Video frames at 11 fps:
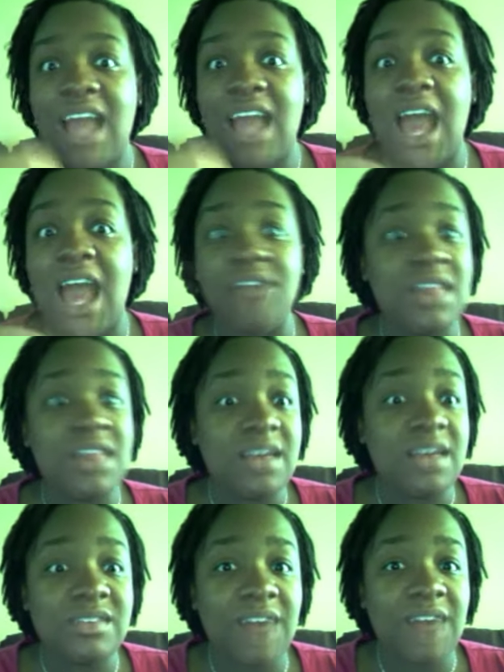everything was
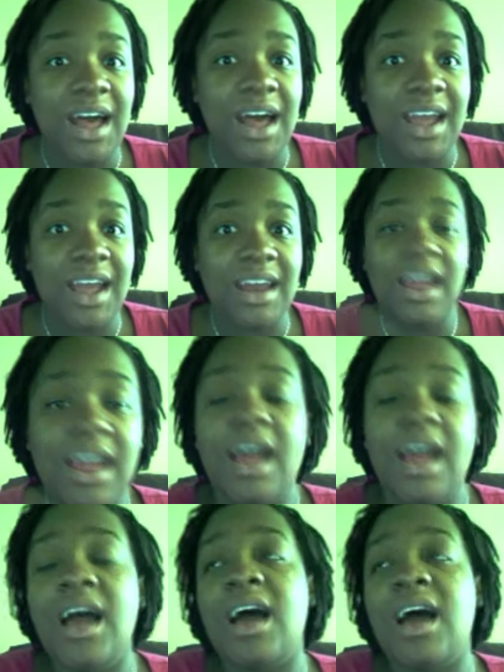fine.
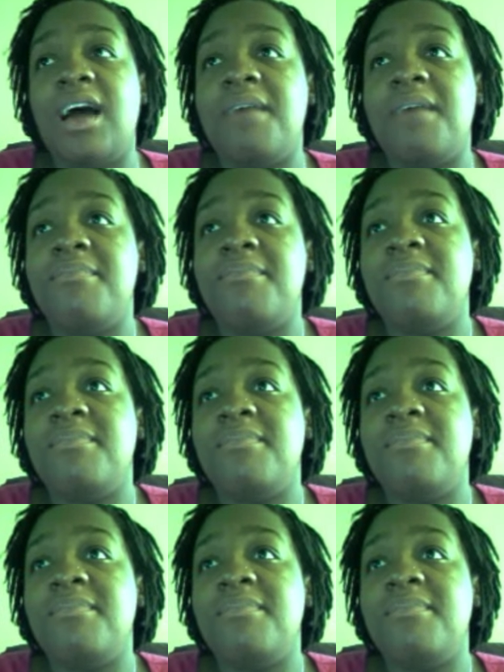Um,